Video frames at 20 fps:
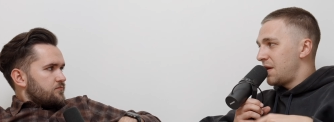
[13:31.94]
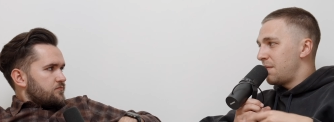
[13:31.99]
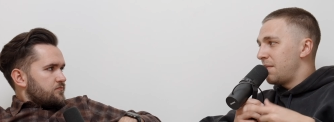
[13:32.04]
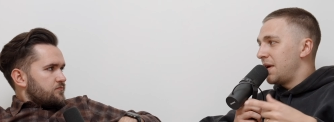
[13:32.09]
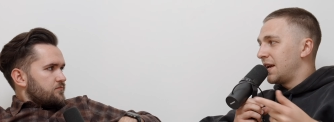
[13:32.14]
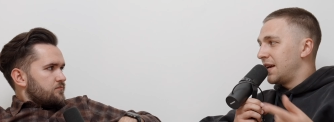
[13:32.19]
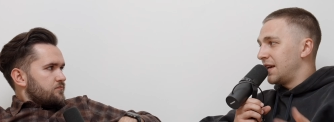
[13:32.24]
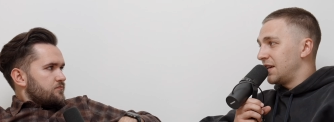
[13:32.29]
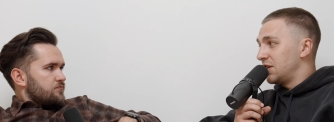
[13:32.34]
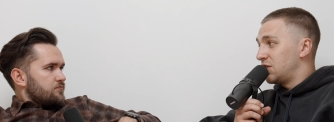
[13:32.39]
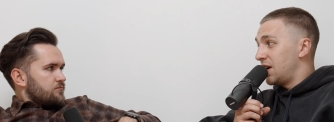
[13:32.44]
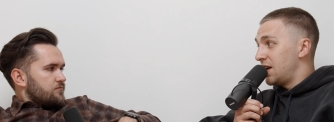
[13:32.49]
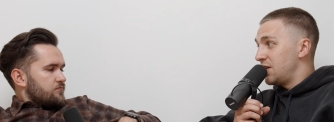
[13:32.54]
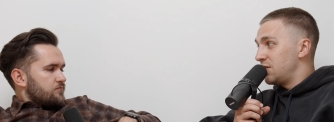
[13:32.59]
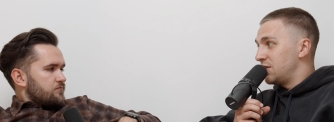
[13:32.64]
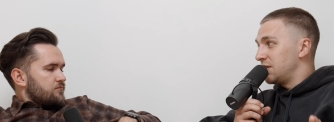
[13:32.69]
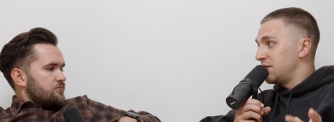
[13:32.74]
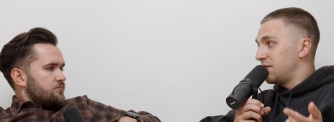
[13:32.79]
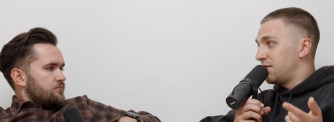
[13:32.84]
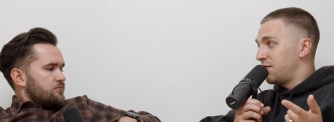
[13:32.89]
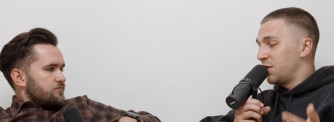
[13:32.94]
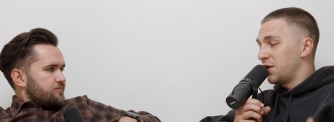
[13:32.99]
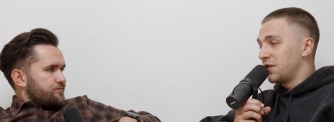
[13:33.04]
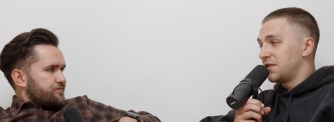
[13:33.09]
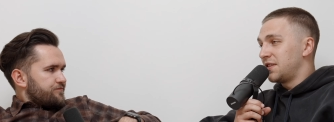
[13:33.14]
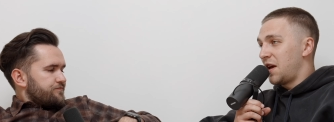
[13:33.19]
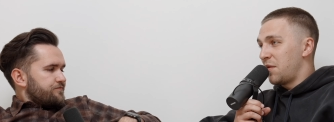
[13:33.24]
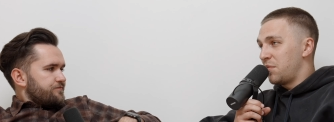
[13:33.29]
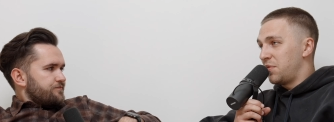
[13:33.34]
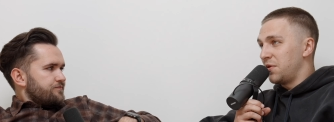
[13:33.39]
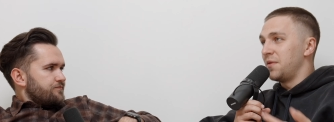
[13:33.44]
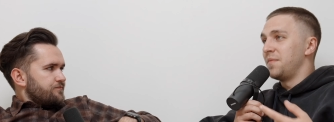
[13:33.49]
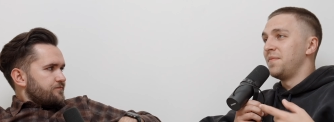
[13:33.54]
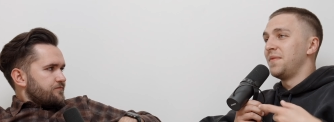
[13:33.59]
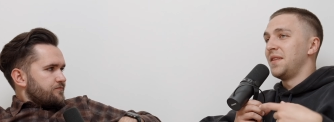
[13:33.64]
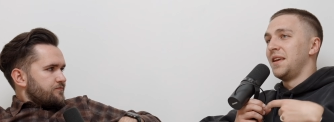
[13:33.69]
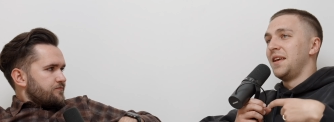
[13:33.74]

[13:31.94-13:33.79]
Speaker 1: and making changes. For example,